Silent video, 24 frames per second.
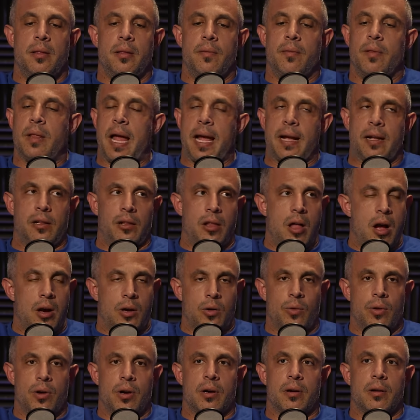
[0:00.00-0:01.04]
like
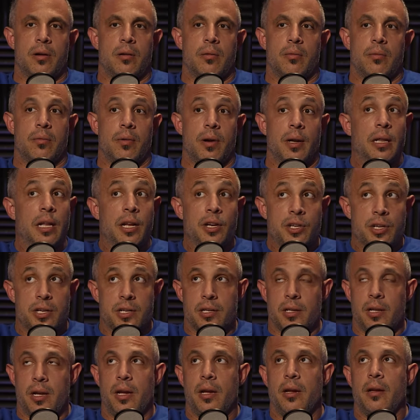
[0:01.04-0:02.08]
clockwork
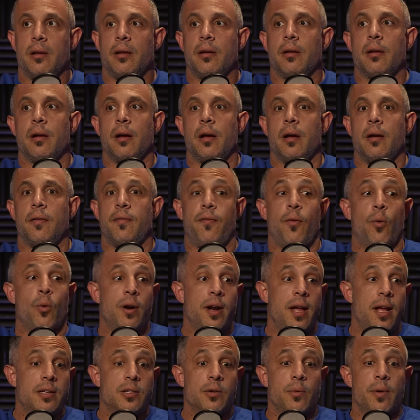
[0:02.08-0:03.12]
religiously, uh, four
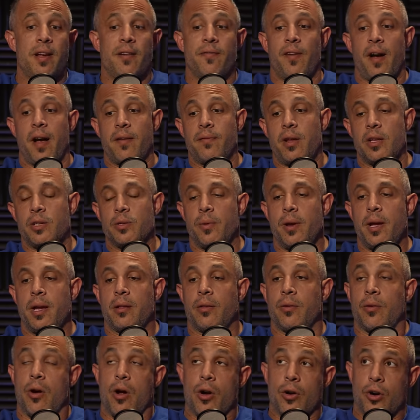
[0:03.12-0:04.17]
days a week, five days a week.
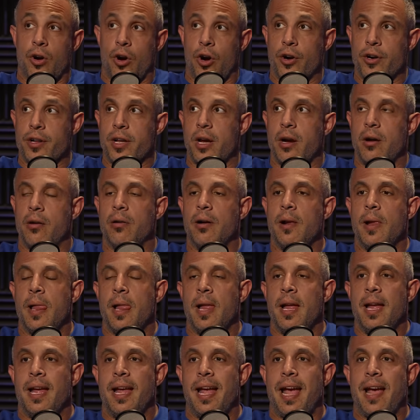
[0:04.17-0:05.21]
They're on cardio
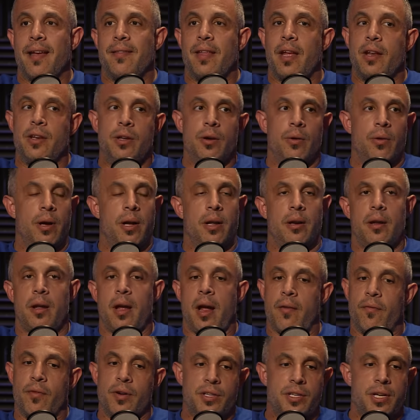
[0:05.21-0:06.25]
and they do it
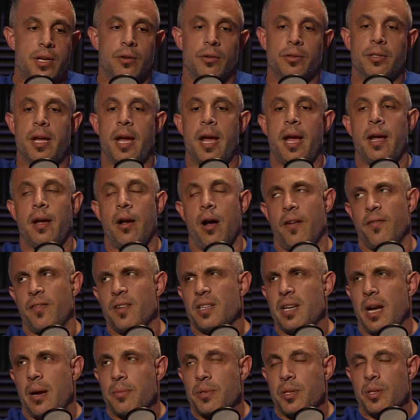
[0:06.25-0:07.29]
every single day,
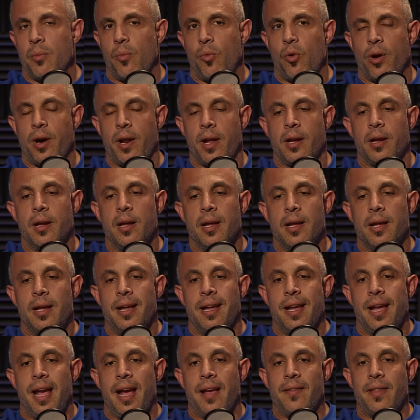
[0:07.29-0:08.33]
oftentimes in the morning,
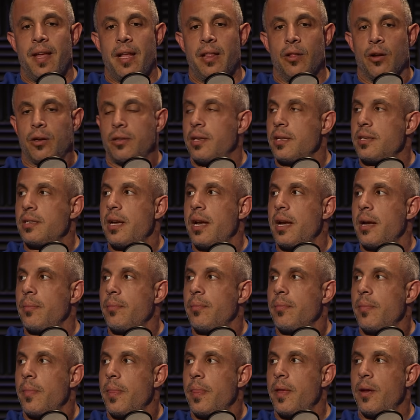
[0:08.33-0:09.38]
and they look the same.
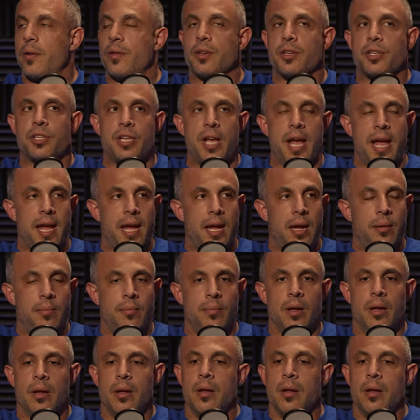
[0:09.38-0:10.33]
Mm -hmm. They're the same.